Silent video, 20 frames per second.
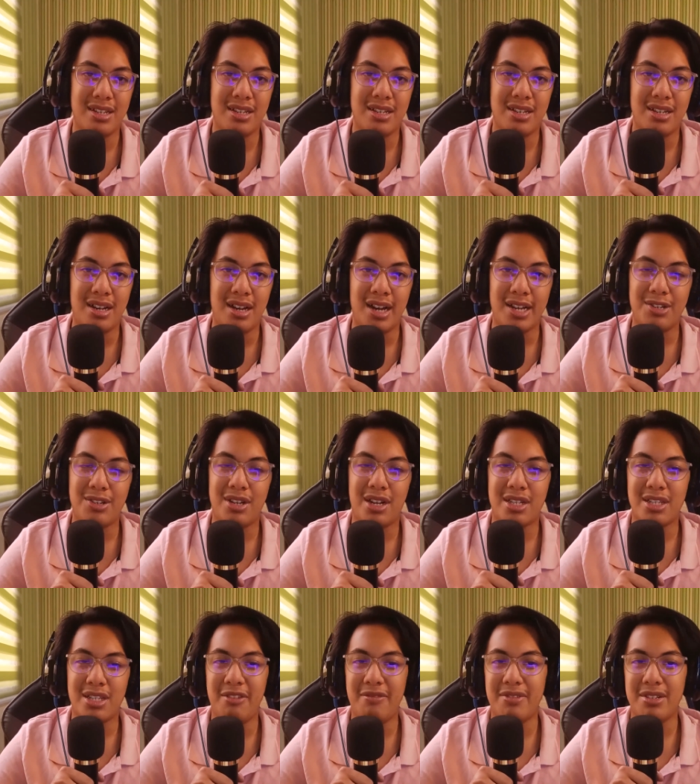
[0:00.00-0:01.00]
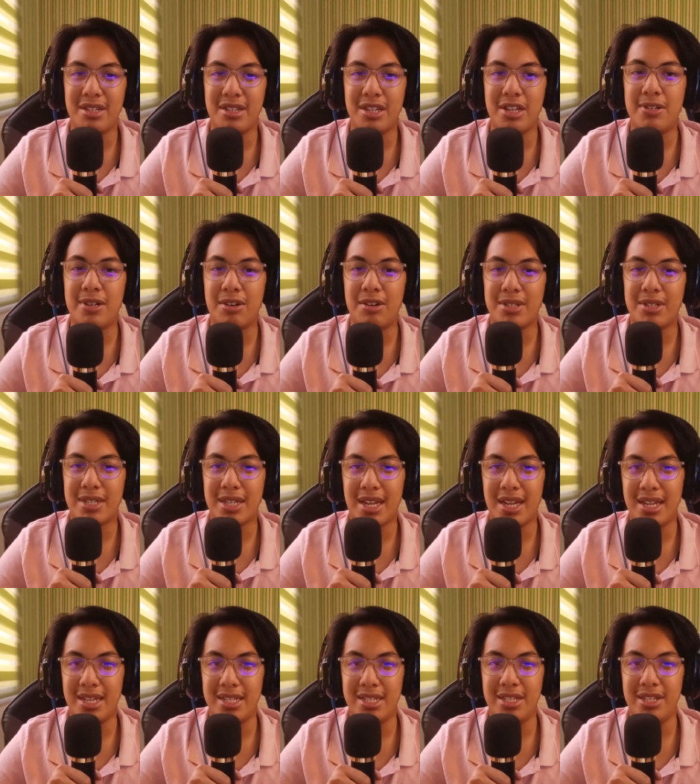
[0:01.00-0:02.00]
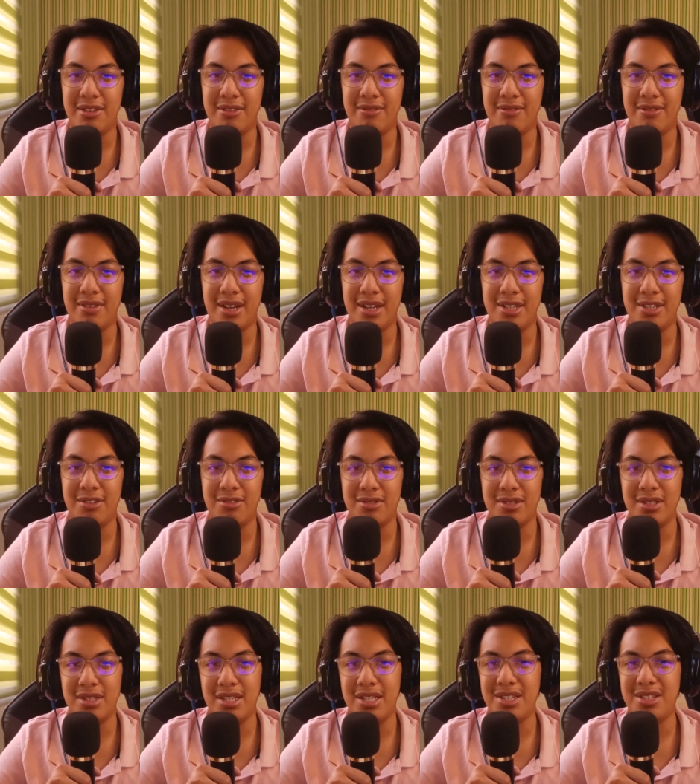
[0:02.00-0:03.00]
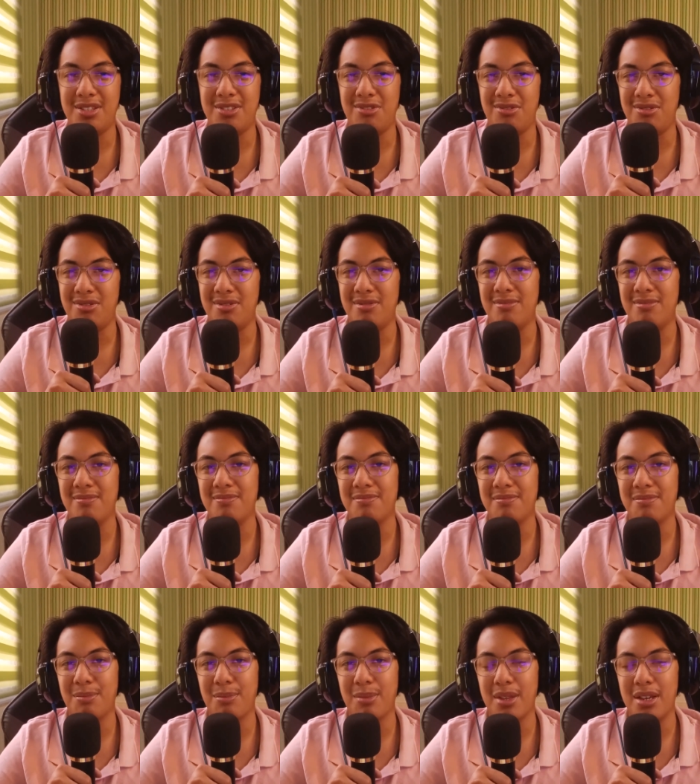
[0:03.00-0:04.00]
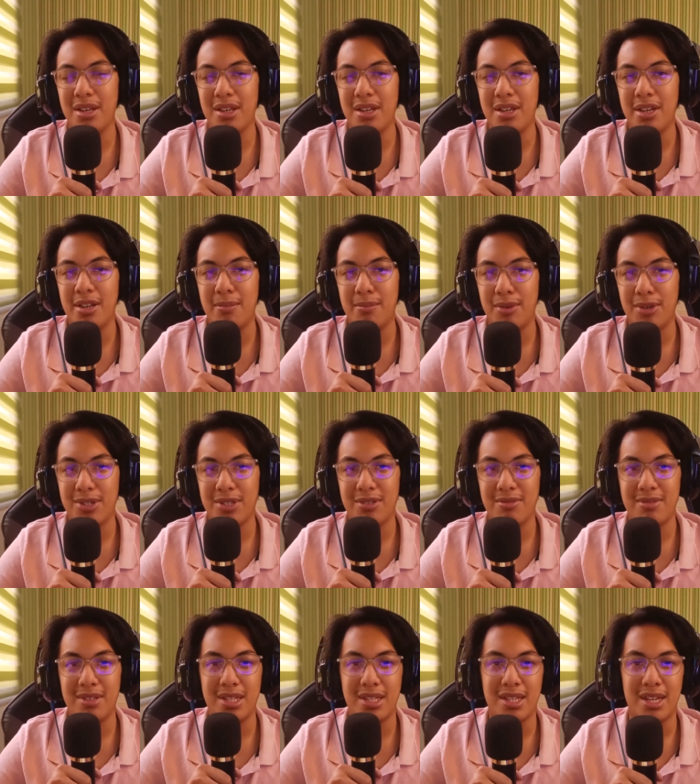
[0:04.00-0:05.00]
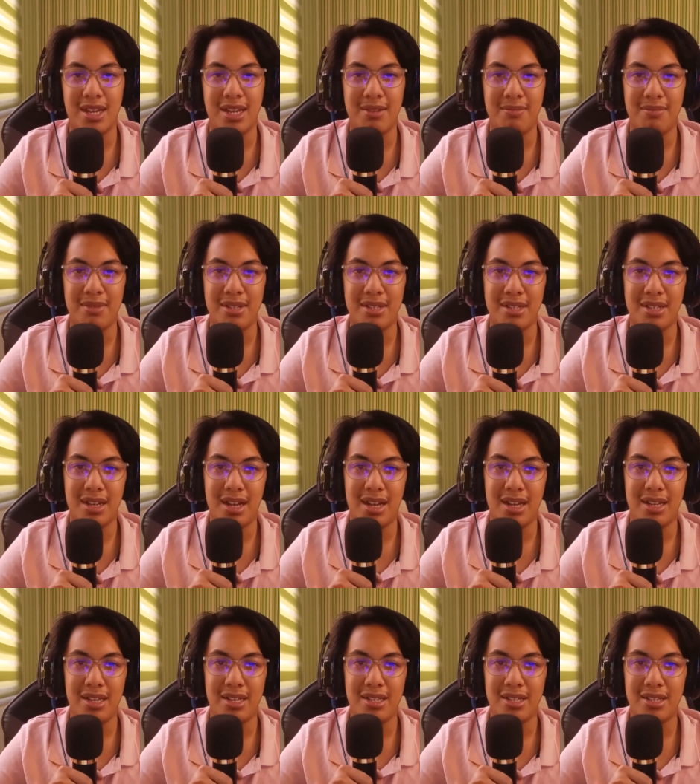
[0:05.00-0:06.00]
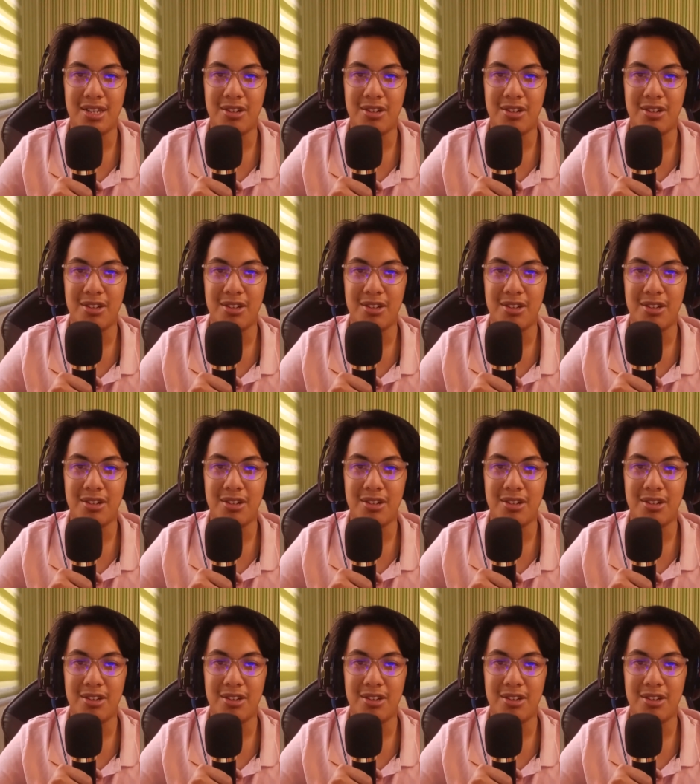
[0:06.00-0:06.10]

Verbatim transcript: I do not even go outside if I don't need to most of the time I go